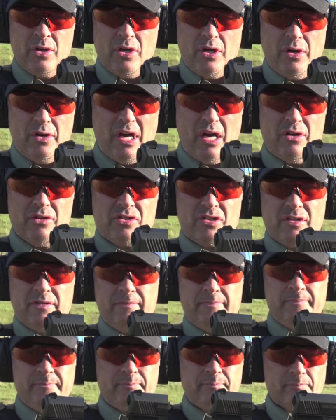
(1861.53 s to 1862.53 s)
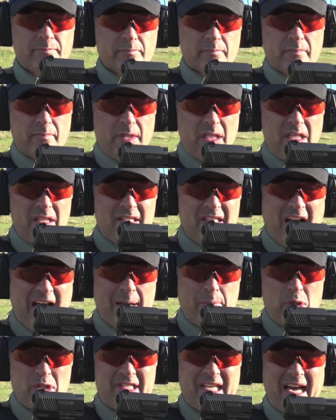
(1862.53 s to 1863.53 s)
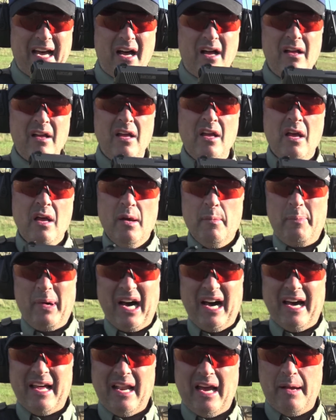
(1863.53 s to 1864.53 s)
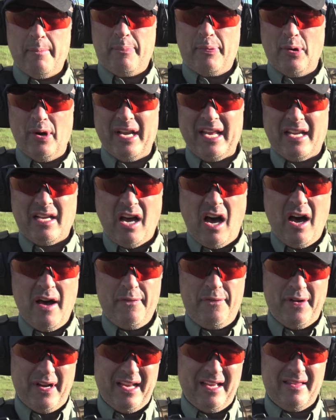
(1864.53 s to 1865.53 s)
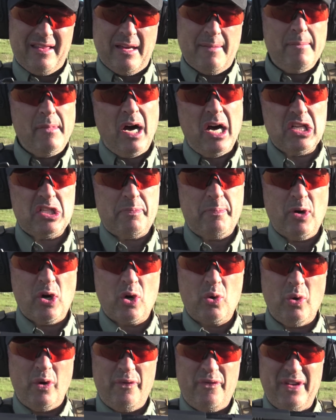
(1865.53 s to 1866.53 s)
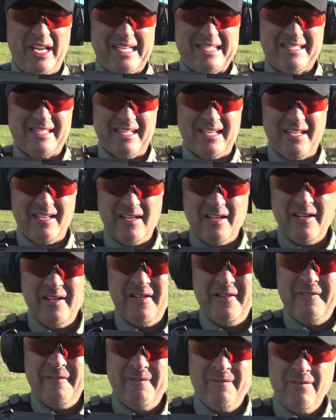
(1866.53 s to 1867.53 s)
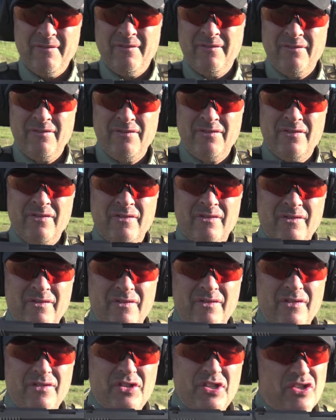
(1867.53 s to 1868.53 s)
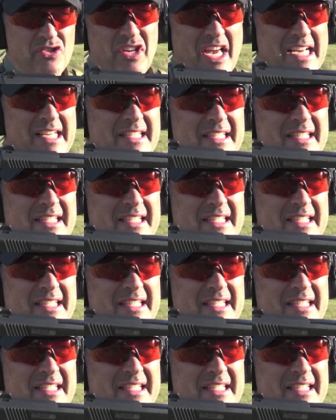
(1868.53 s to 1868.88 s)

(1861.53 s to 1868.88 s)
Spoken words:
Who knows? Time will tell. But I'm pretty confident that Mossberg will fix it. Just like